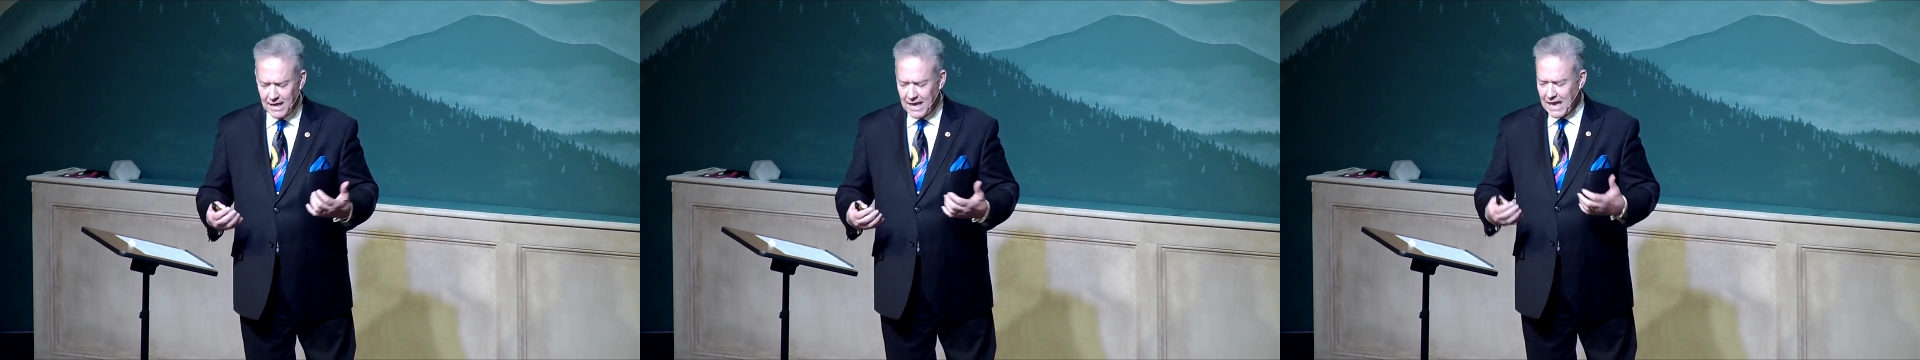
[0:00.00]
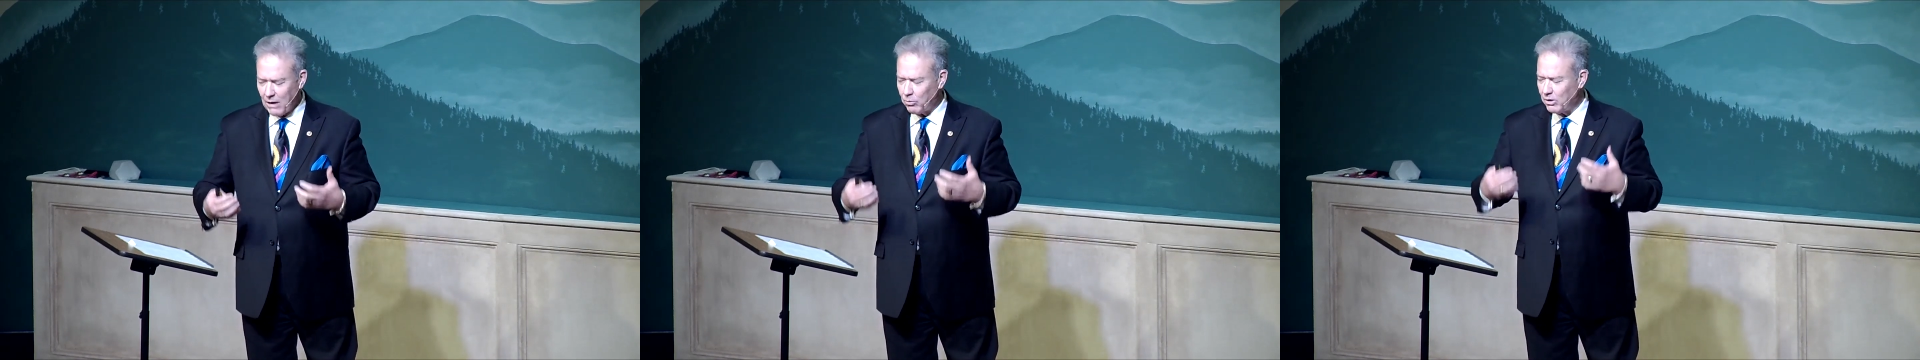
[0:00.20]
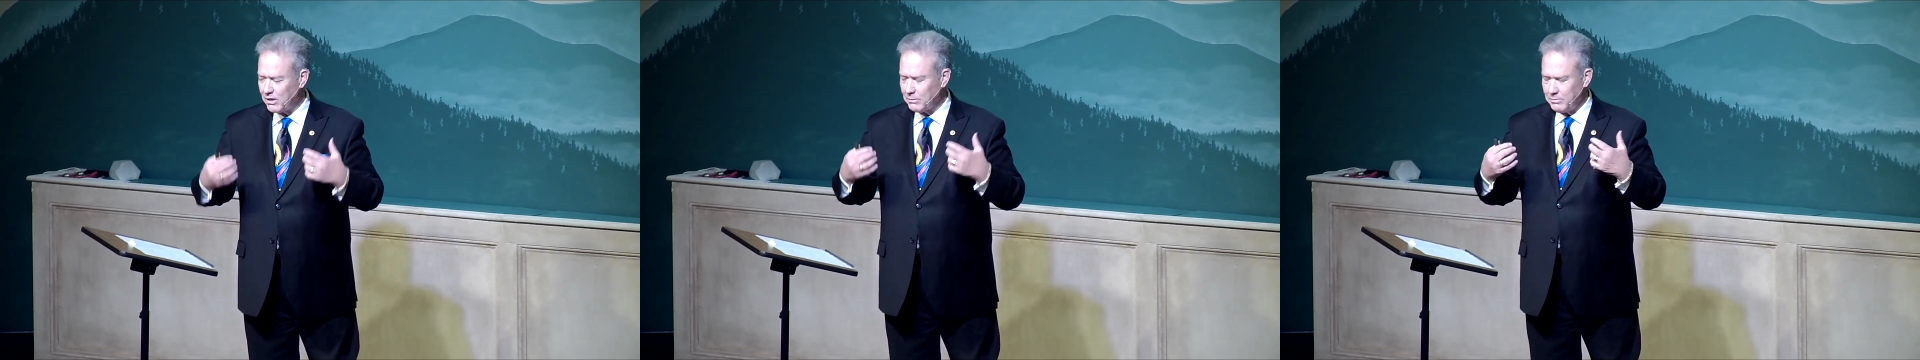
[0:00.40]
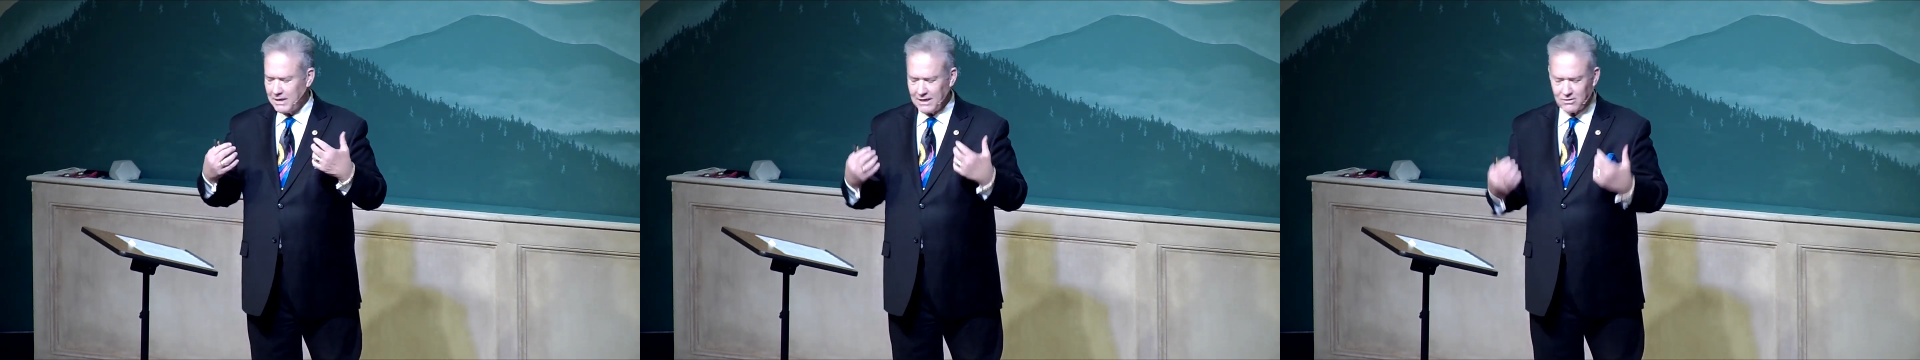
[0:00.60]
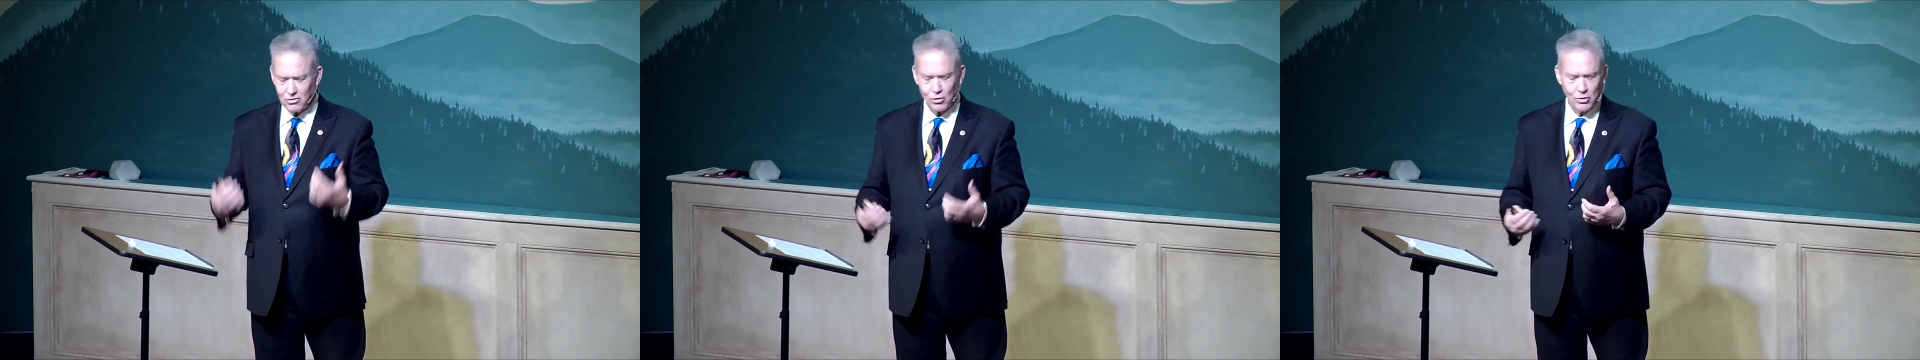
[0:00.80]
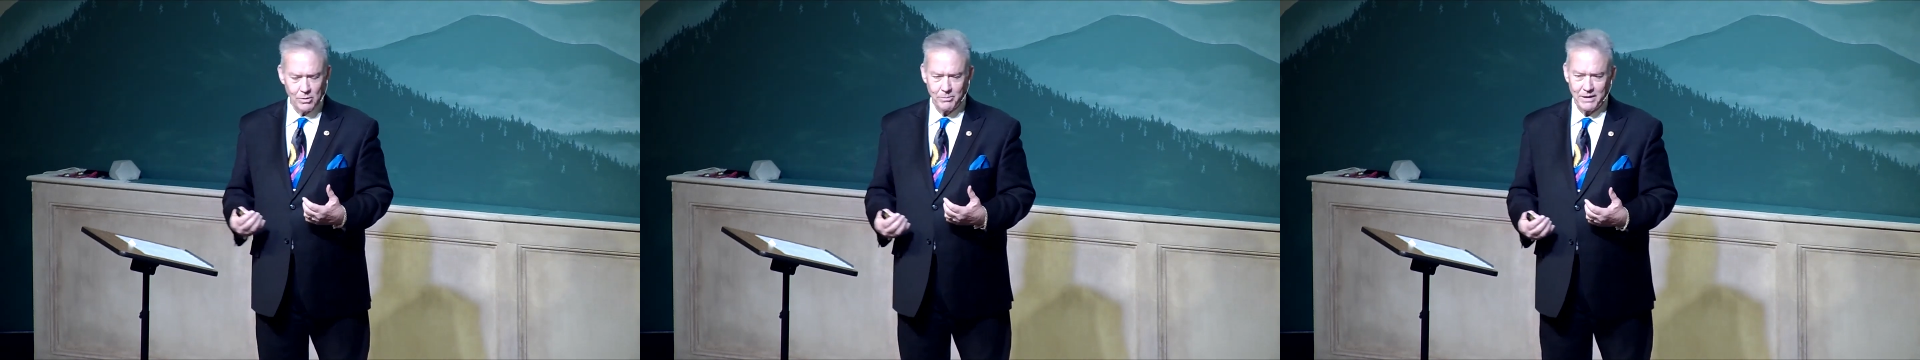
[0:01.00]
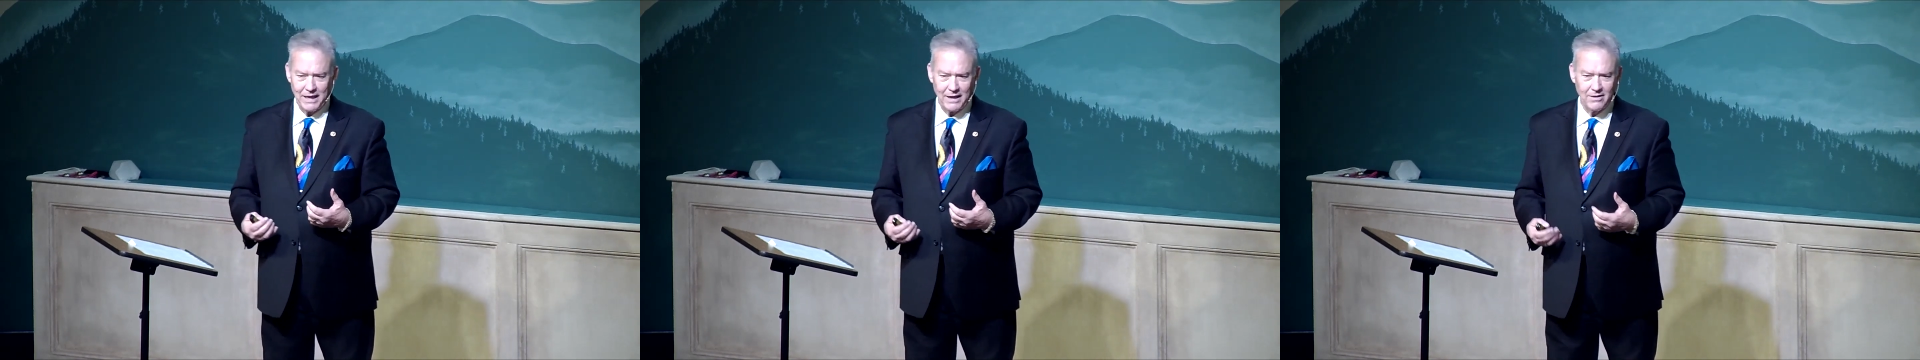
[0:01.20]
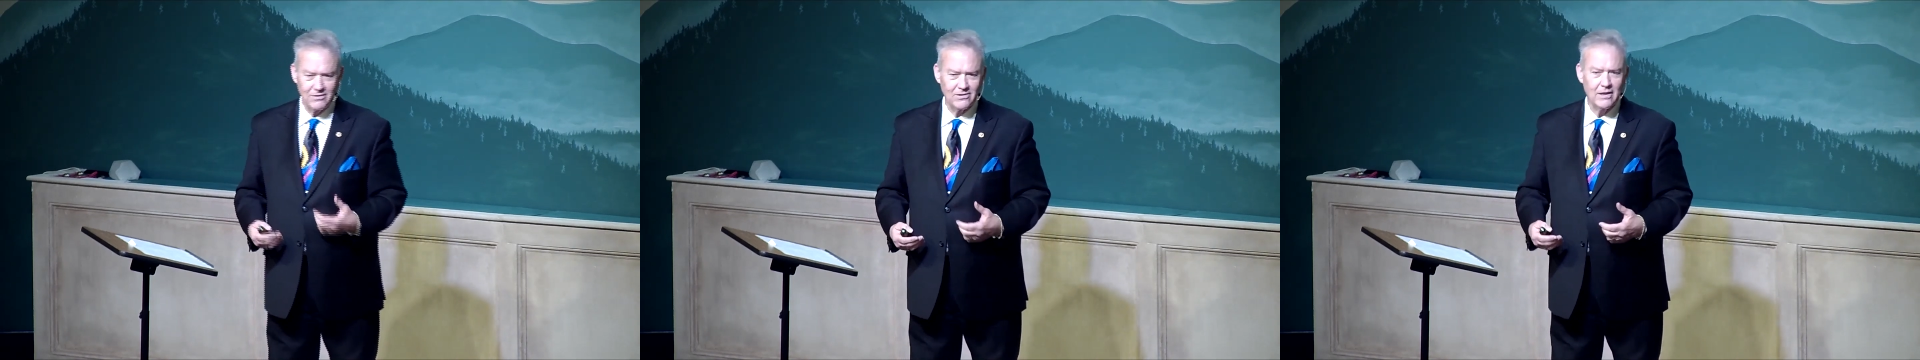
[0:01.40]
how we could be eternal
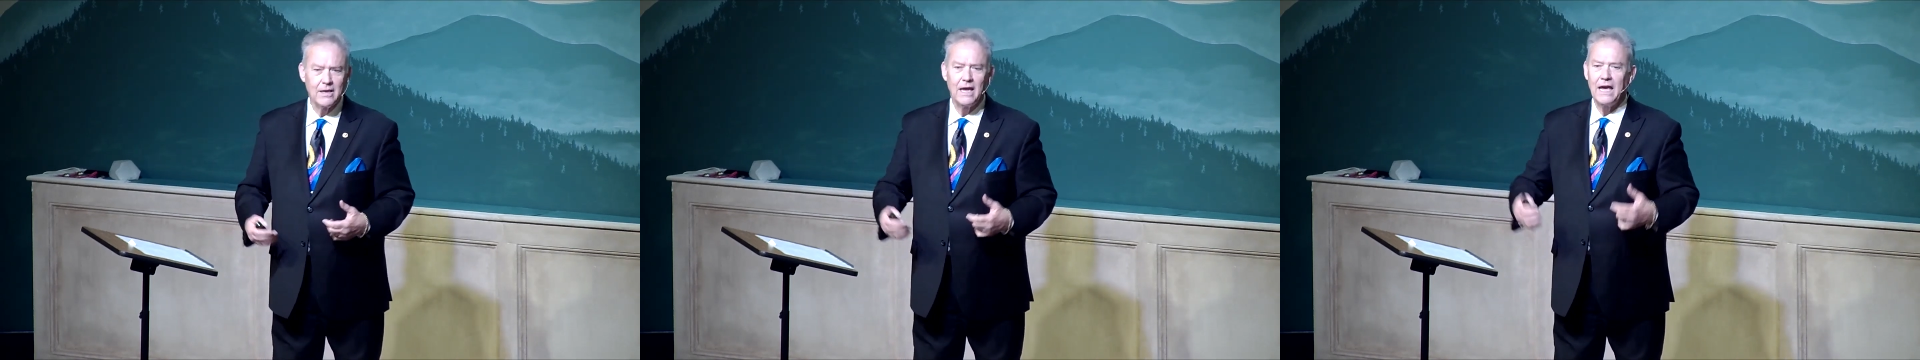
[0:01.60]
beings